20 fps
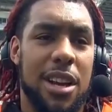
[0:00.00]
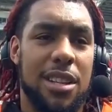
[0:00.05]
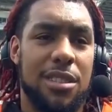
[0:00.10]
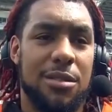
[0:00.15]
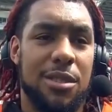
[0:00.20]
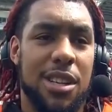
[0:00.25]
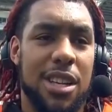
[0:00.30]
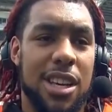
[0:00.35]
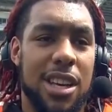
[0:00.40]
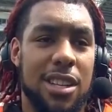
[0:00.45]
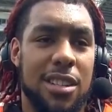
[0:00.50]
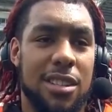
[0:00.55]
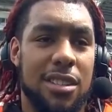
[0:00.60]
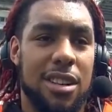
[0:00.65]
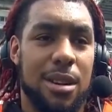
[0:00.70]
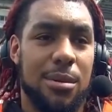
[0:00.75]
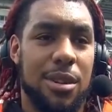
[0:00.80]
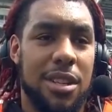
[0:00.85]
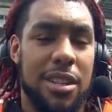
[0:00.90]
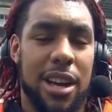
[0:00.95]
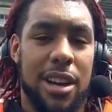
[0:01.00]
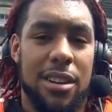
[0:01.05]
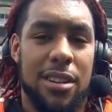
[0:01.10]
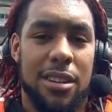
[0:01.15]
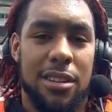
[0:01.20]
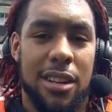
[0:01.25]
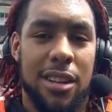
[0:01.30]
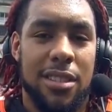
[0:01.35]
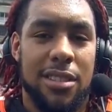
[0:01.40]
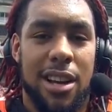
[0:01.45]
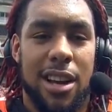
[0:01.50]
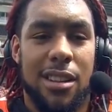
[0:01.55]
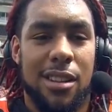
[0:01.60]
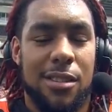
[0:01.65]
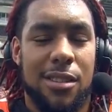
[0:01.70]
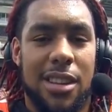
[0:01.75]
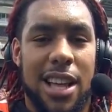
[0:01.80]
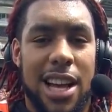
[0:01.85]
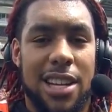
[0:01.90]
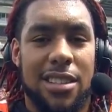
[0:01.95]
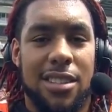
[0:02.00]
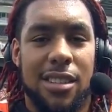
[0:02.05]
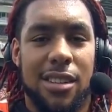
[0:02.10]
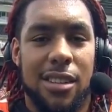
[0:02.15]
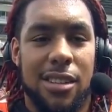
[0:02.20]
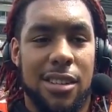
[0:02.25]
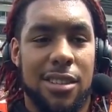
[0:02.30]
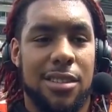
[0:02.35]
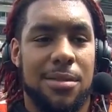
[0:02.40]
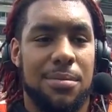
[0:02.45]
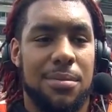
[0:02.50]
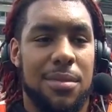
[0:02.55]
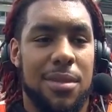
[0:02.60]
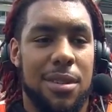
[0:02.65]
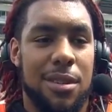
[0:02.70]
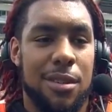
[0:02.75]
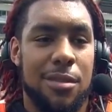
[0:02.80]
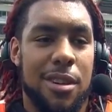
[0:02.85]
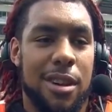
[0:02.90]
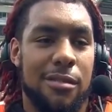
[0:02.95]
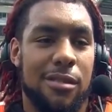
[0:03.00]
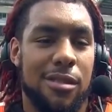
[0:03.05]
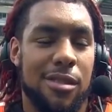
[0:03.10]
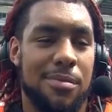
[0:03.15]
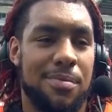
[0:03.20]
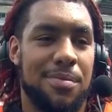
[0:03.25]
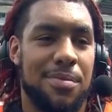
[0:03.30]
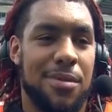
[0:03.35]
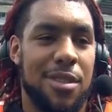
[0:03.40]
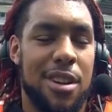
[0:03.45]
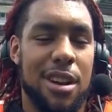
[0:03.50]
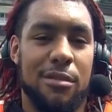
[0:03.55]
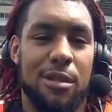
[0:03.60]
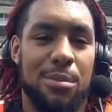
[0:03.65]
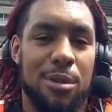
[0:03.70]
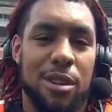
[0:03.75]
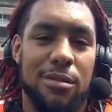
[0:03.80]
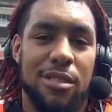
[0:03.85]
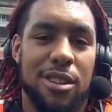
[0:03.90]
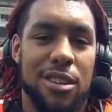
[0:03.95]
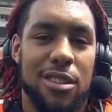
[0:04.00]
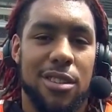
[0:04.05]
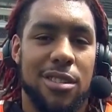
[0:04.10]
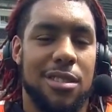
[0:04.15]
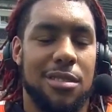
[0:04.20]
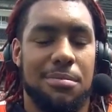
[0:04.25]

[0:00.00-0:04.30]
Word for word: that's really it, just doubling down on the things I learned last year. Just you're never perfect, you just